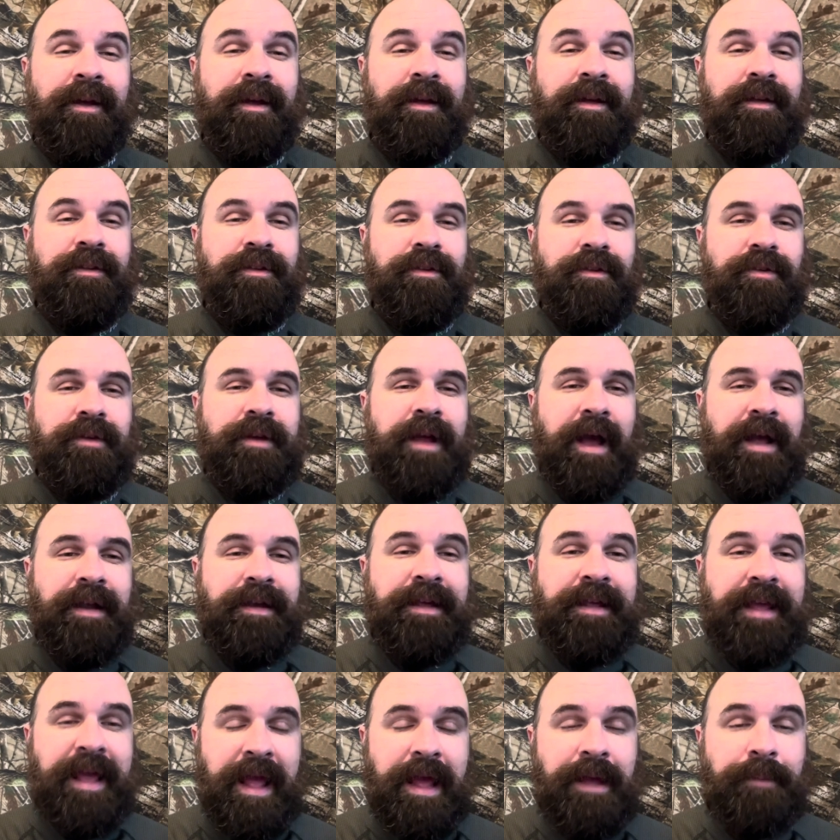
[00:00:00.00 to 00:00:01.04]
you kind
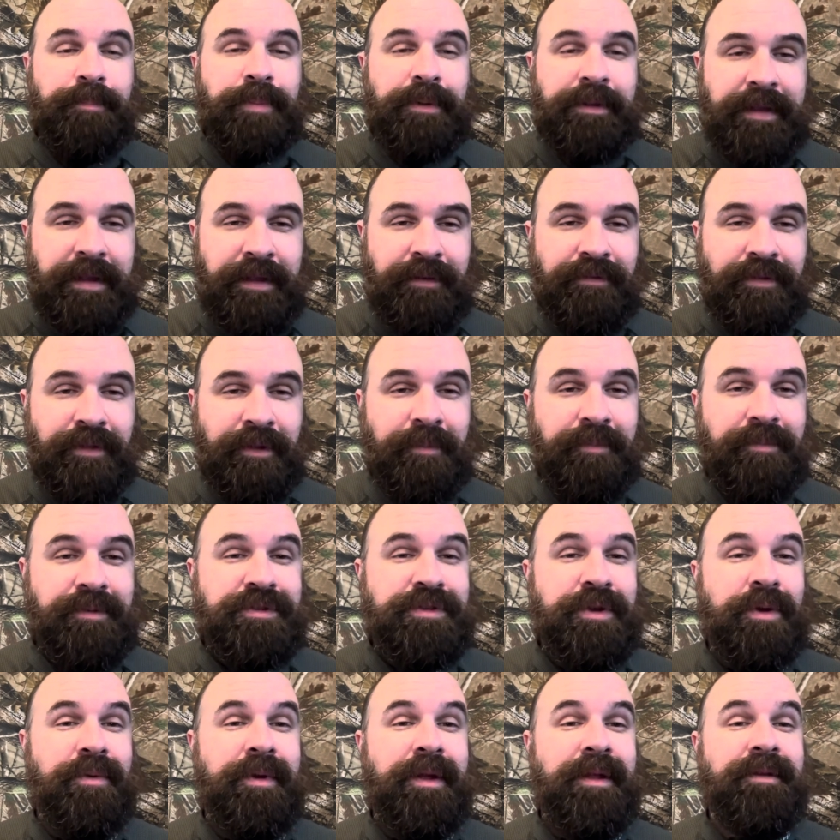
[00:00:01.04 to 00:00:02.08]
of can't believe them.
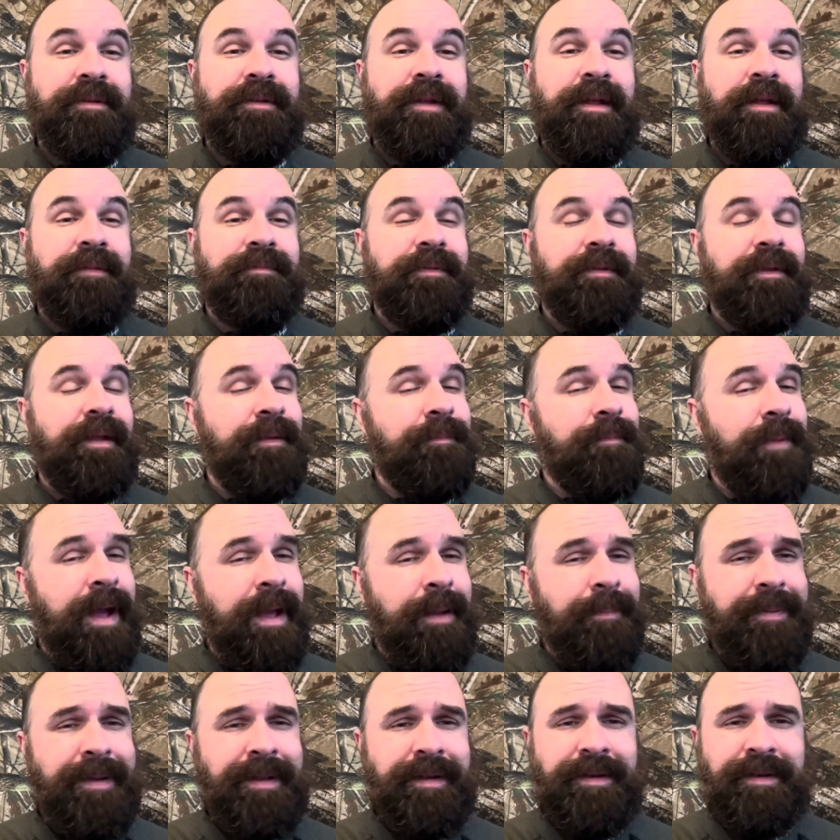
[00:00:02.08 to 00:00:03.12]
So in my
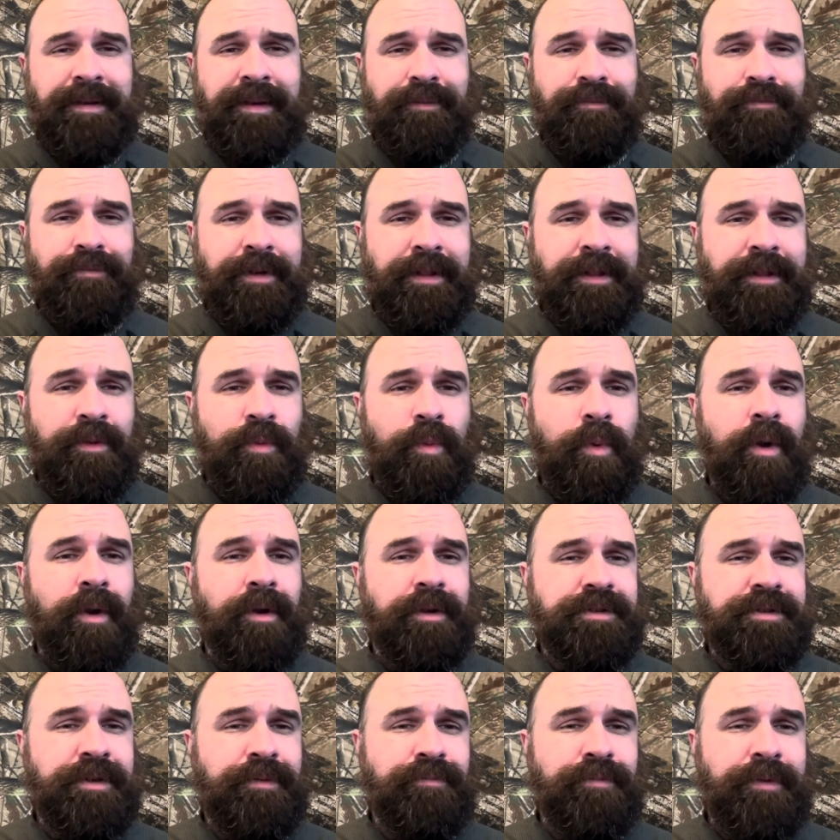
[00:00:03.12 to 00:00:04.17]
opinion, it really
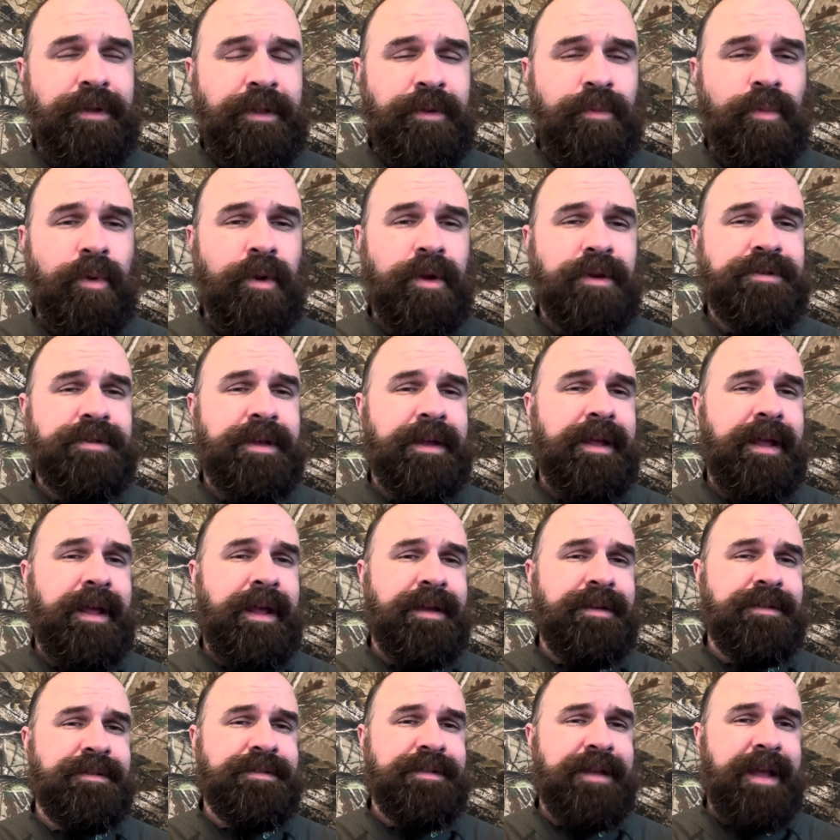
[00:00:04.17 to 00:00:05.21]
works. It really works
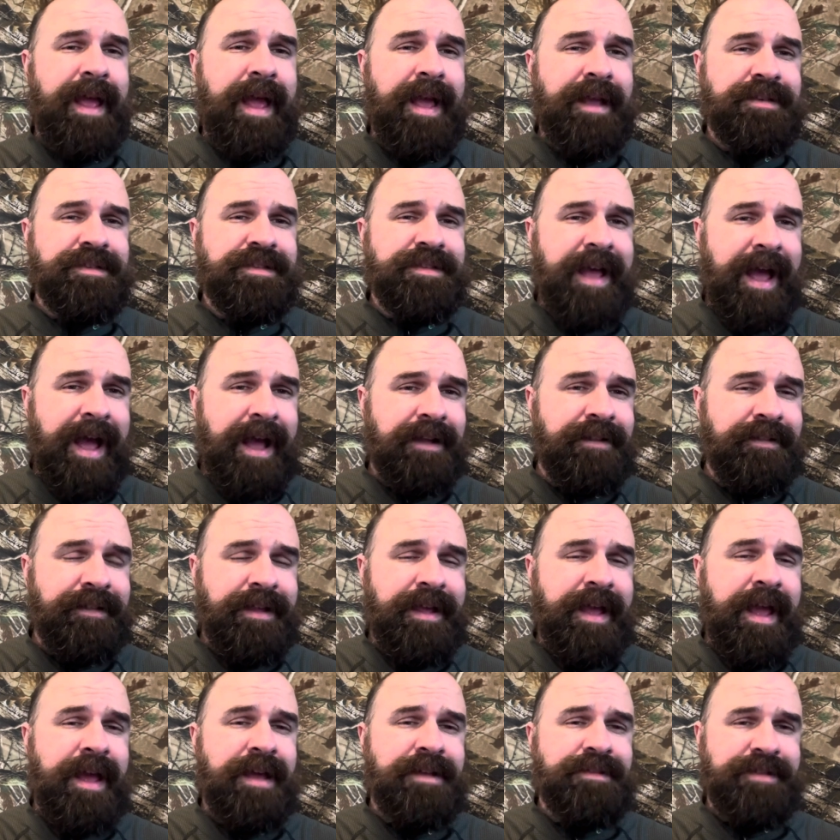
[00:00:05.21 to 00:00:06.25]
exactly
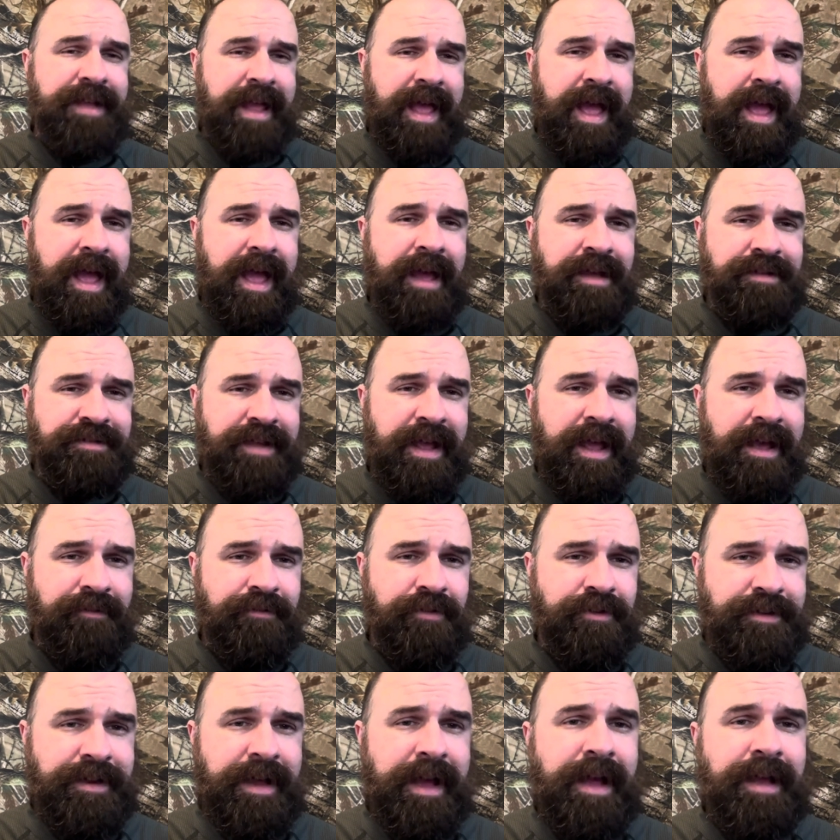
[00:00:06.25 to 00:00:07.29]
as
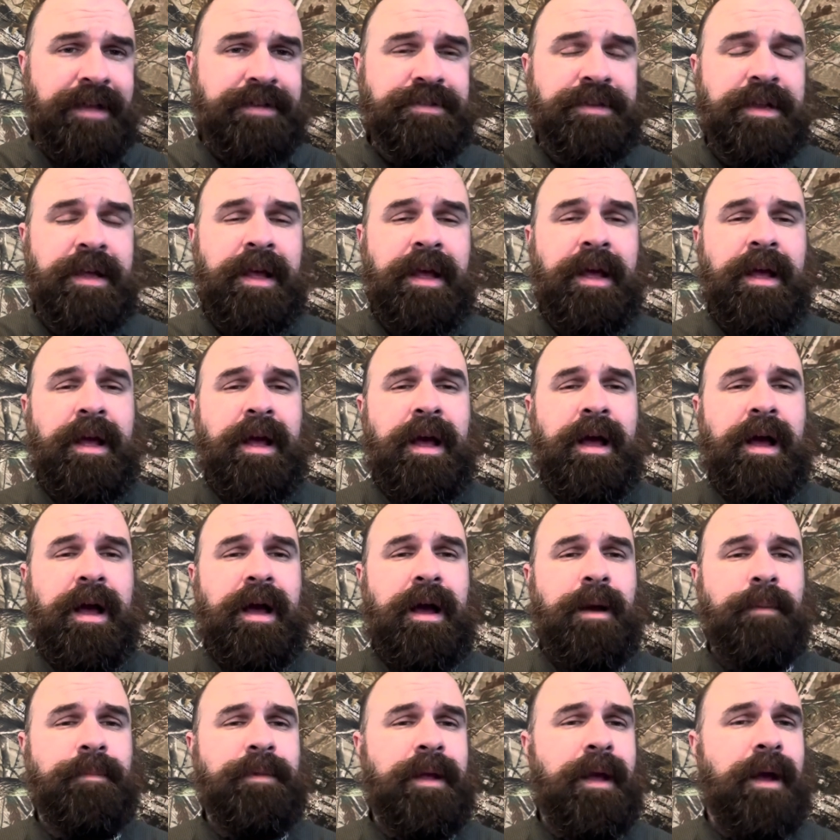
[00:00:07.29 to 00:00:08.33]
advertised.
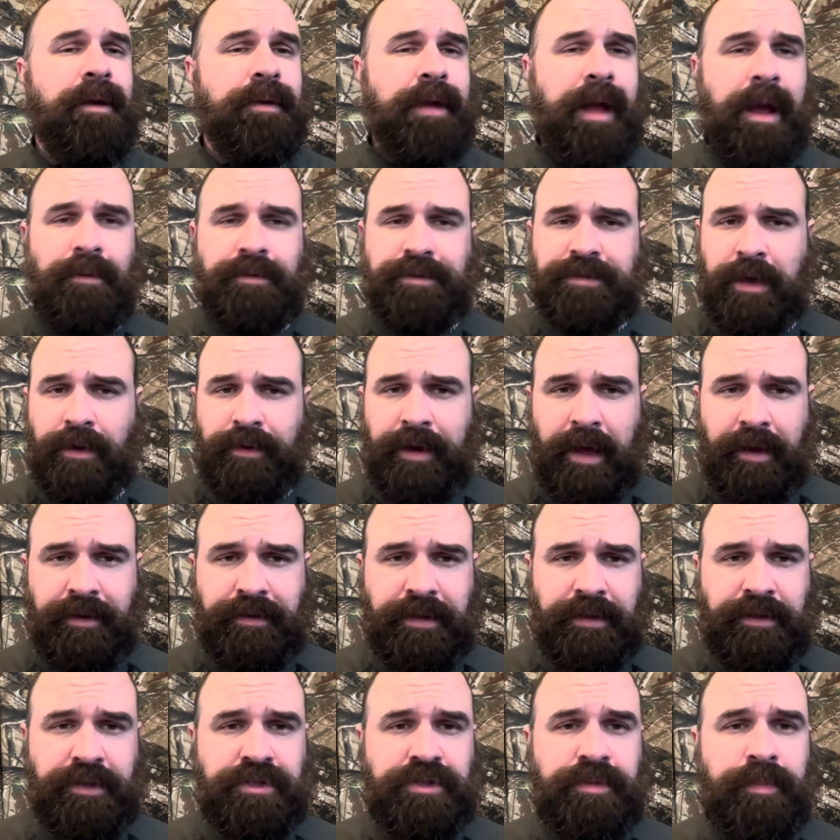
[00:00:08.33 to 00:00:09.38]
I was out
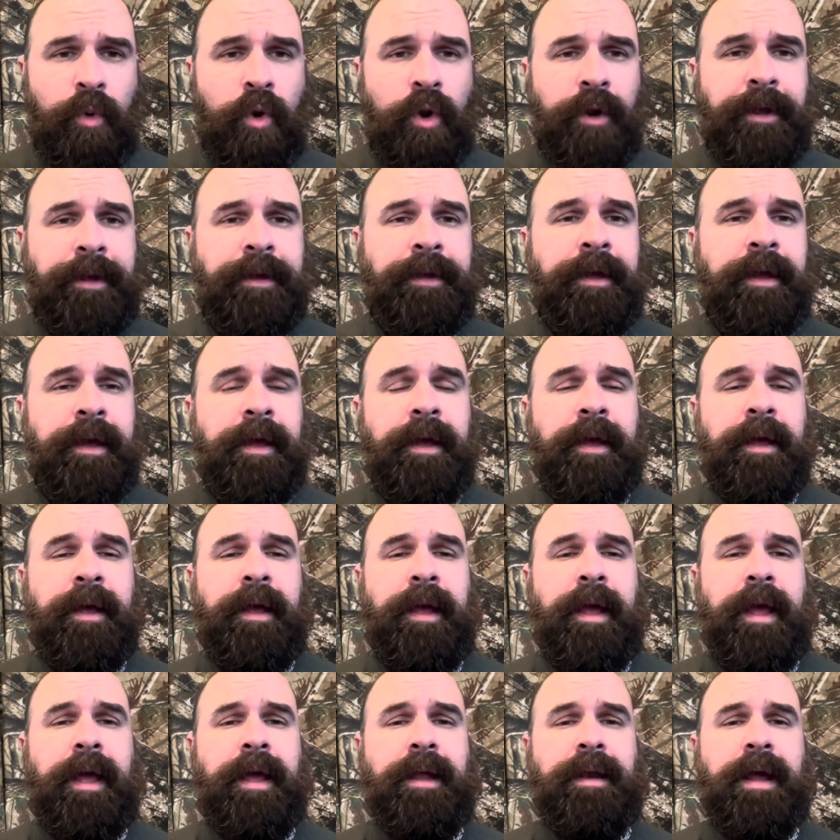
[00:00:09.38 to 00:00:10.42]
hunting this morning
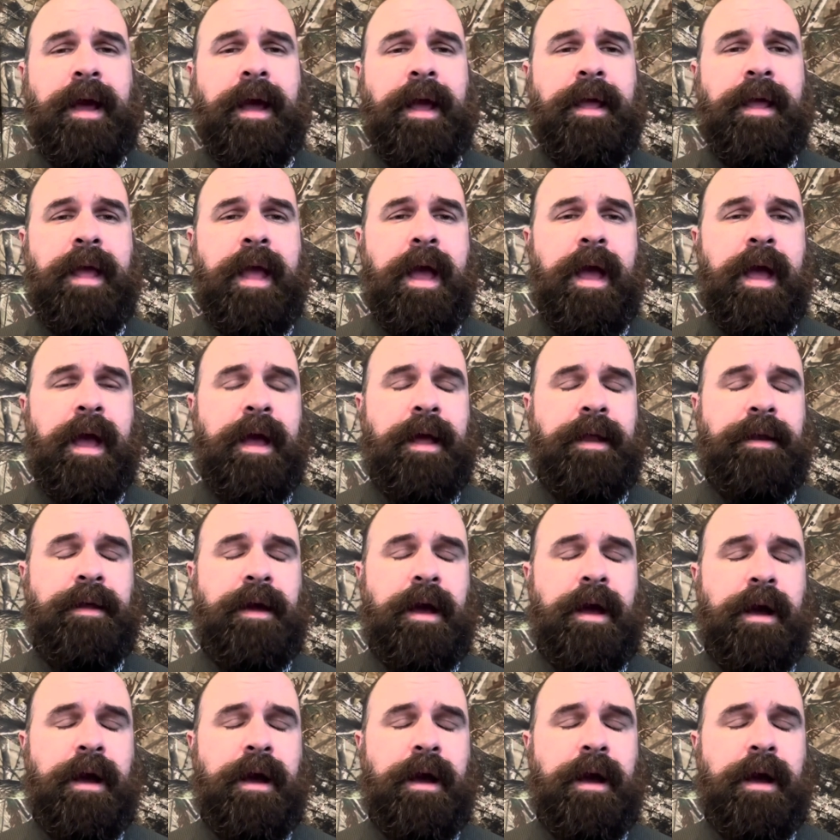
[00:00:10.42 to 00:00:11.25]
and I had